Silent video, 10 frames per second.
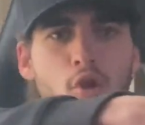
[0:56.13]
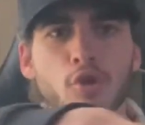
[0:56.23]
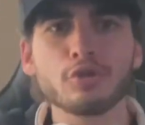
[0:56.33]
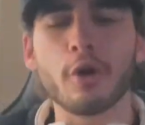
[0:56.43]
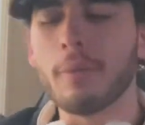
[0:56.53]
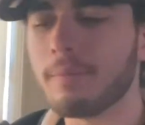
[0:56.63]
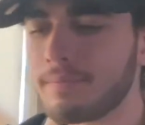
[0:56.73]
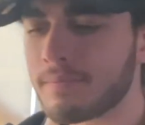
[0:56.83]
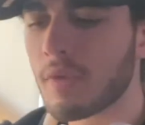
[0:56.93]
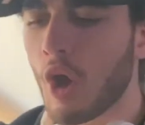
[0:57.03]
so,
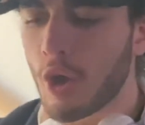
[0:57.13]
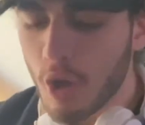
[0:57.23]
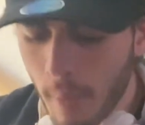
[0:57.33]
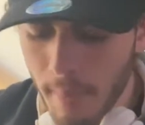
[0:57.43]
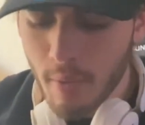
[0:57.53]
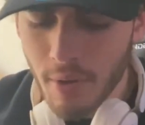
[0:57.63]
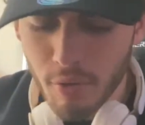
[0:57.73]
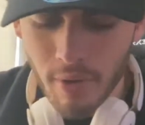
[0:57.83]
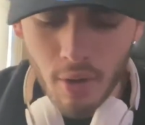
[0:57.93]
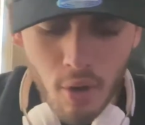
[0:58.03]
you're probably
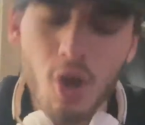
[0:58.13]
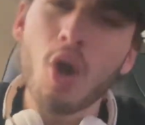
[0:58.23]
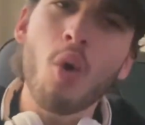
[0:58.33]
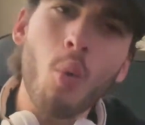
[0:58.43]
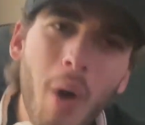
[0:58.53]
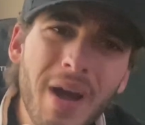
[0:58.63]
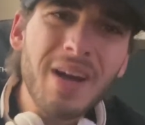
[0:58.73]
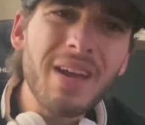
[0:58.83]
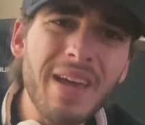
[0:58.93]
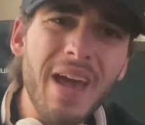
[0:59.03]
wondering, why
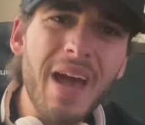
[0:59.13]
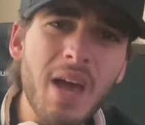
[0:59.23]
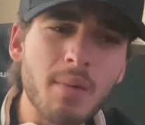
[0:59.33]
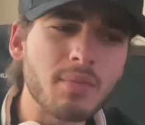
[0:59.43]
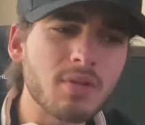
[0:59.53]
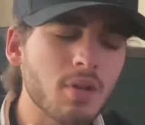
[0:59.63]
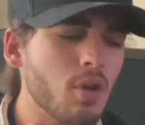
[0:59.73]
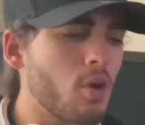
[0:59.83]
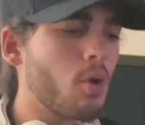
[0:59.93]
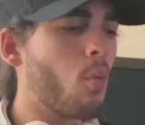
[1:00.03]
can't I get abs?
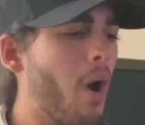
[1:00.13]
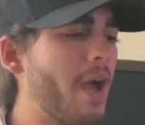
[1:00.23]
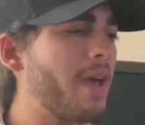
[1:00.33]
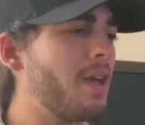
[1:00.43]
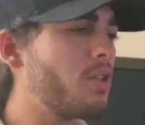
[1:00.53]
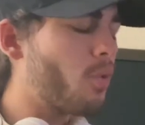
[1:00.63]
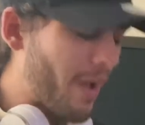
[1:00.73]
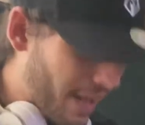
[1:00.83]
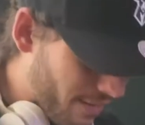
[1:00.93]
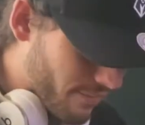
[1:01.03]
Why do I
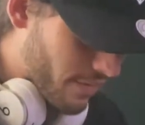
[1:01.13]
have